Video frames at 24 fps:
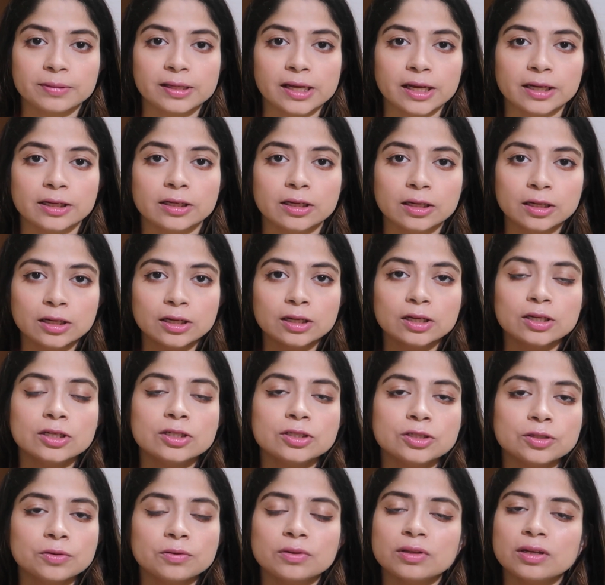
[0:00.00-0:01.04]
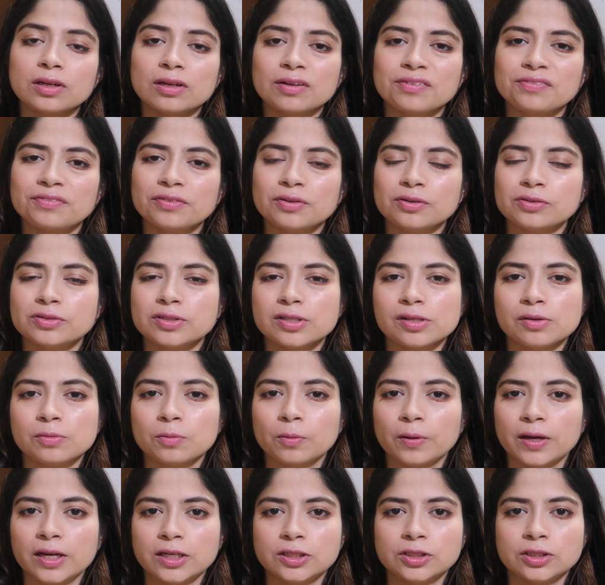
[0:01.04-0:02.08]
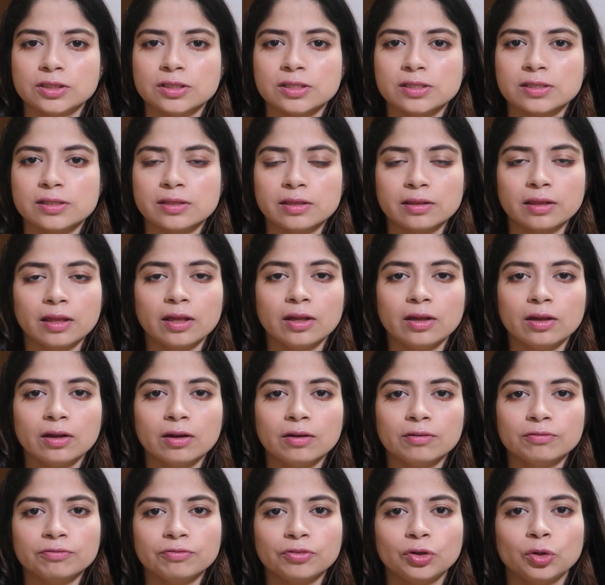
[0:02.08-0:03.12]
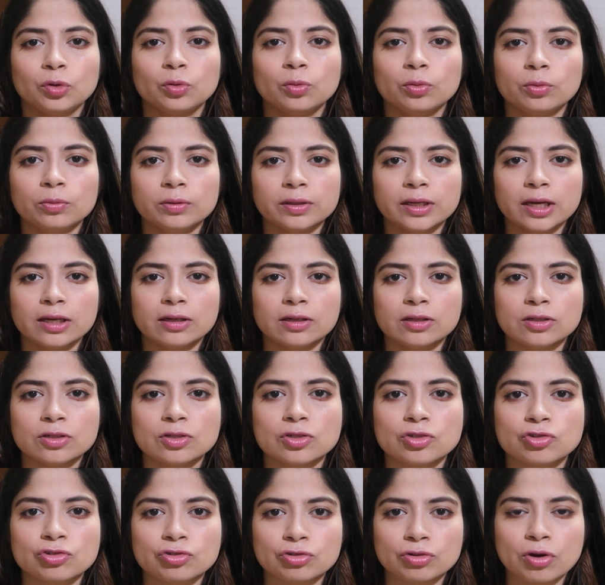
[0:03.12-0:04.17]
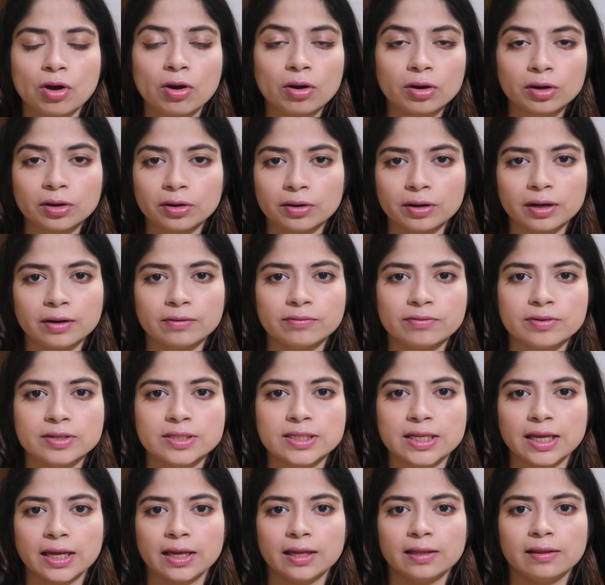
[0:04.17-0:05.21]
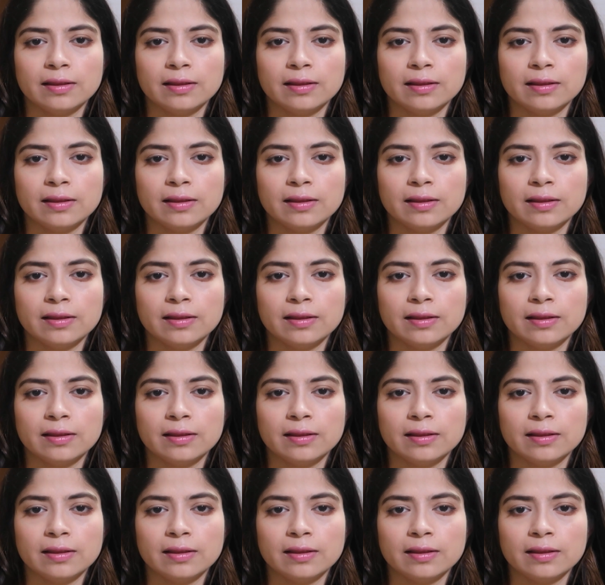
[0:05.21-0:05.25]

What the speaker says: Like, don't think of losing weight, just think of you getting stronger every day.